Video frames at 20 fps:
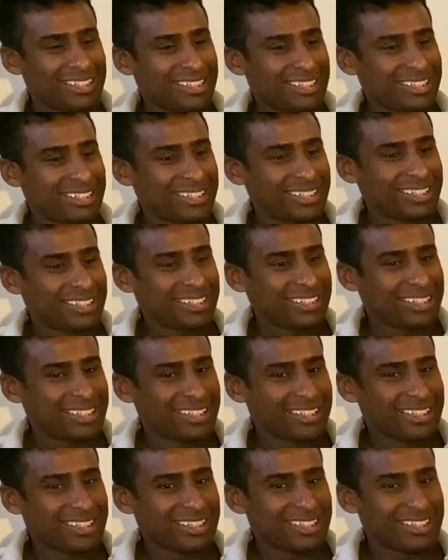
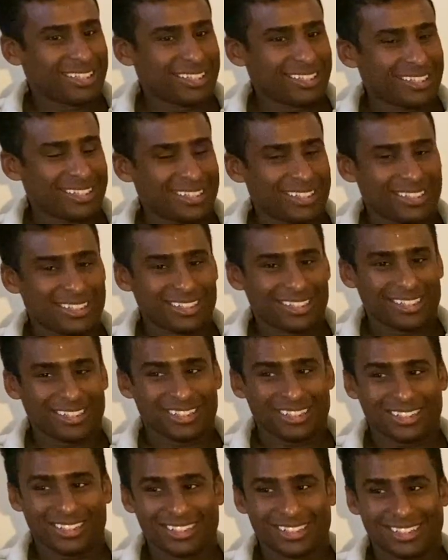
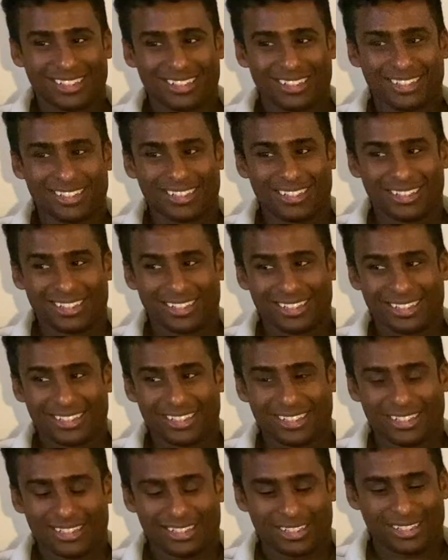
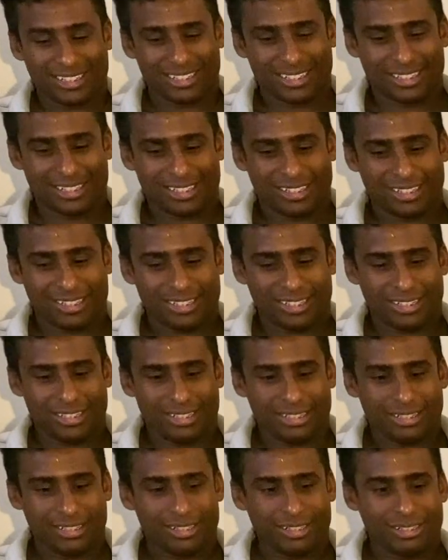
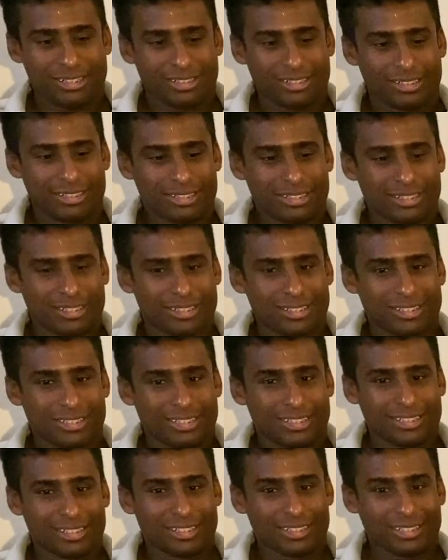
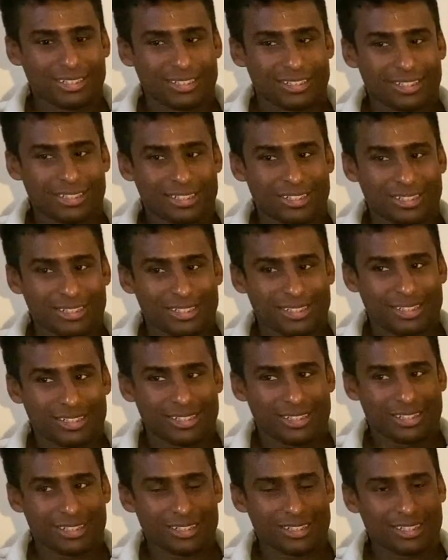
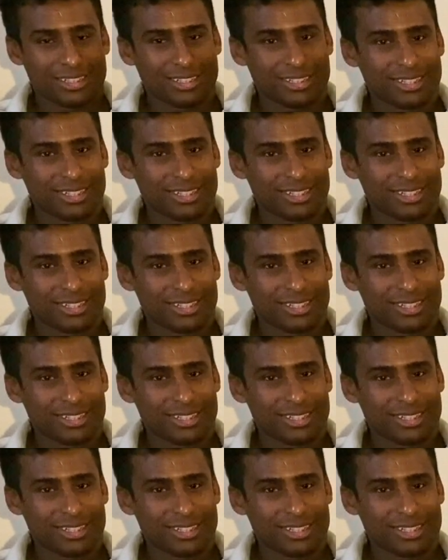(not speaking)